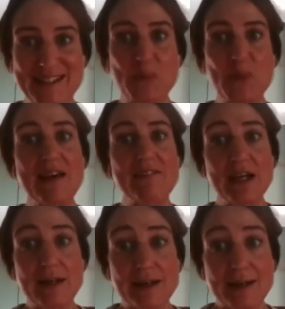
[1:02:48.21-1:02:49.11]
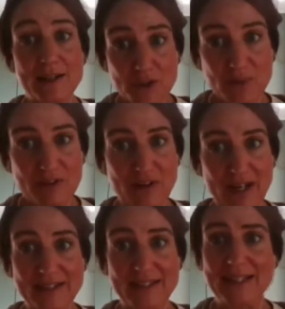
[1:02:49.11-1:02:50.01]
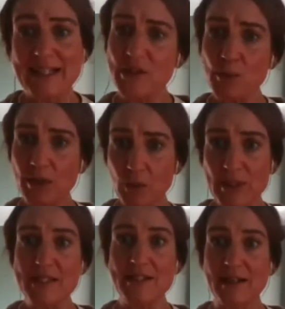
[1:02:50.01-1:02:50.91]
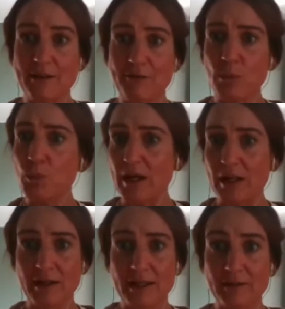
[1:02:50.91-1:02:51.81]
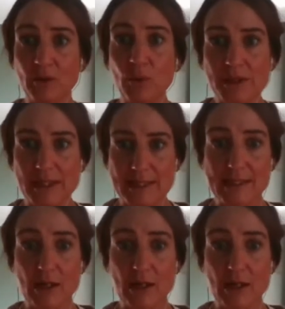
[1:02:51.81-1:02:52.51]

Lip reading: So we have a unified, and I saw a question here from one in the audience